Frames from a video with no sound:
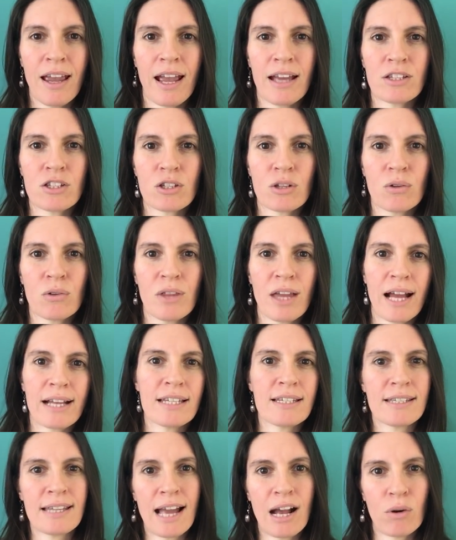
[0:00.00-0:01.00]
And so
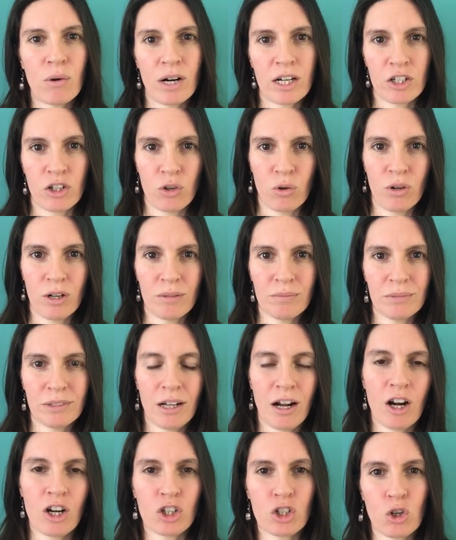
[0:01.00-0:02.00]
that is now our norm.
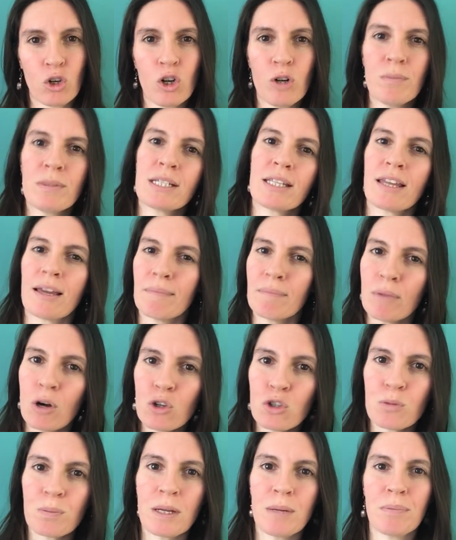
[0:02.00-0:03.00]
Our norm is that
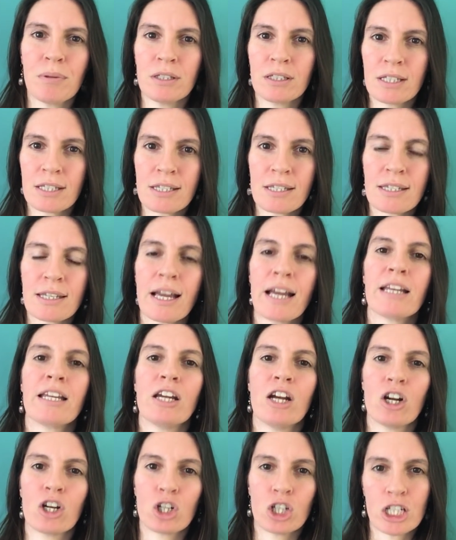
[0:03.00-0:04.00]
most people in the
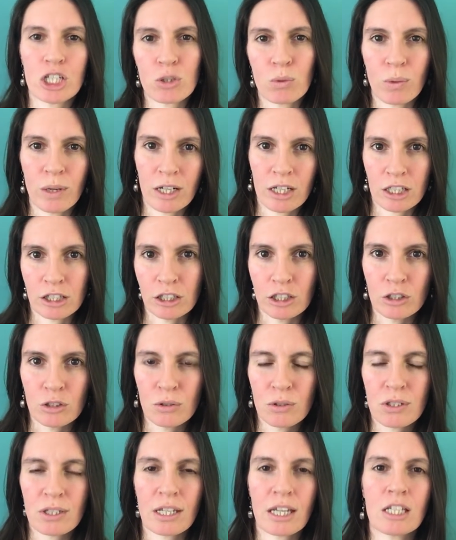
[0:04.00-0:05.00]
society are going to wear
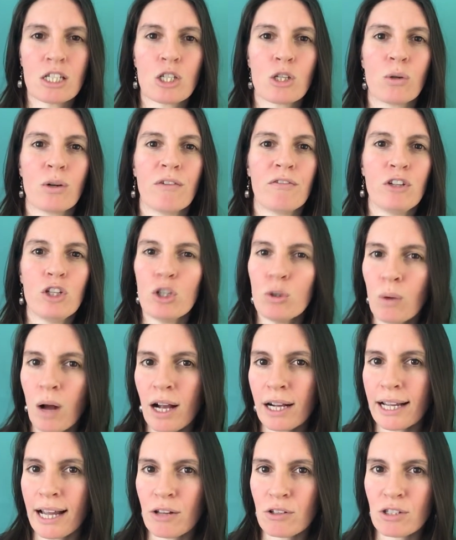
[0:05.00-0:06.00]
clothes. And so if you walk